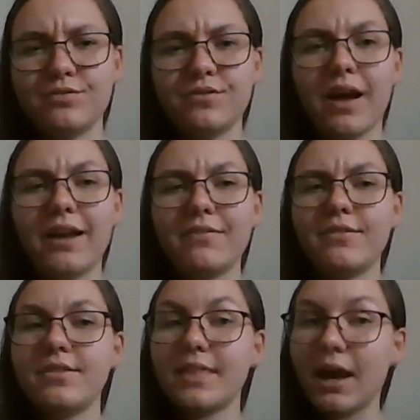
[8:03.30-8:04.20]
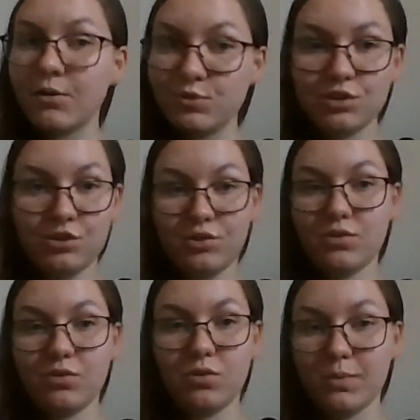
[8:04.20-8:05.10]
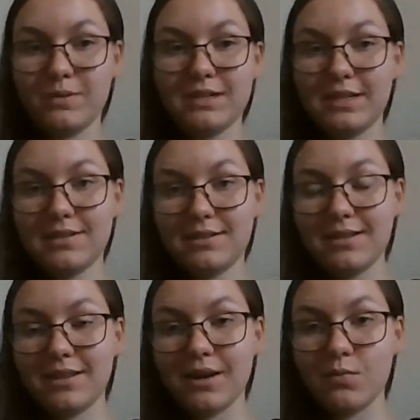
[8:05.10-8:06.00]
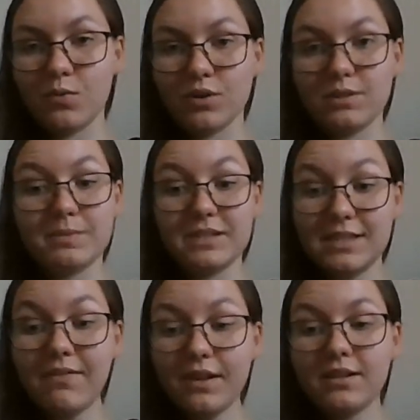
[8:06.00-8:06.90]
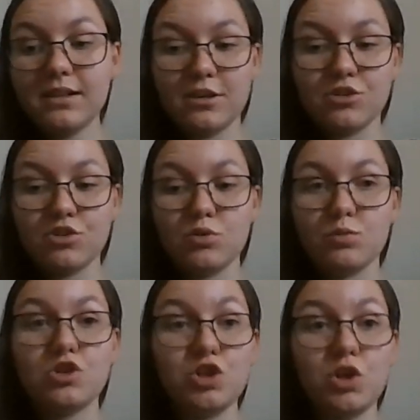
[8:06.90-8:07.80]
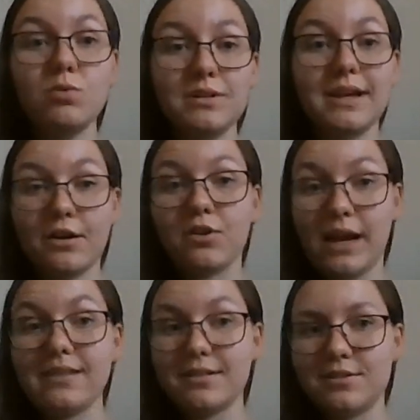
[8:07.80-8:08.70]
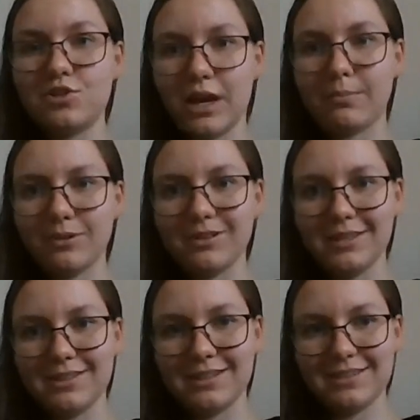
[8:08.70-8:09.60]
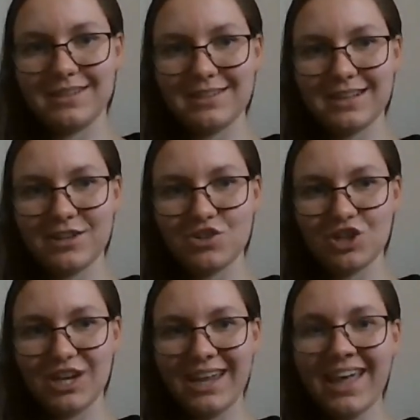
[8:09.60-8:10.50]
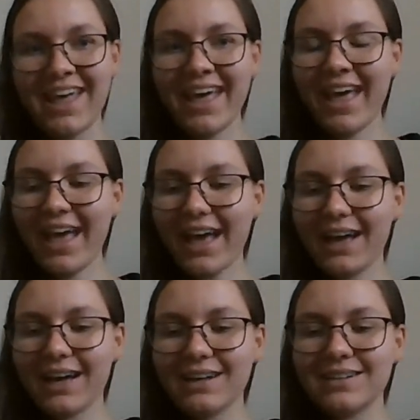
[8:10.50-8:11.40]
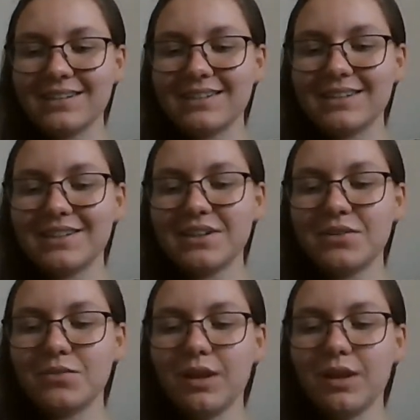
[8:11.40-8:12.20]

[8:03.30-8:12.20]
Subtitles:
5,000 corpses that were specifically exhumed to decorate this chapel in the 16th century. And it,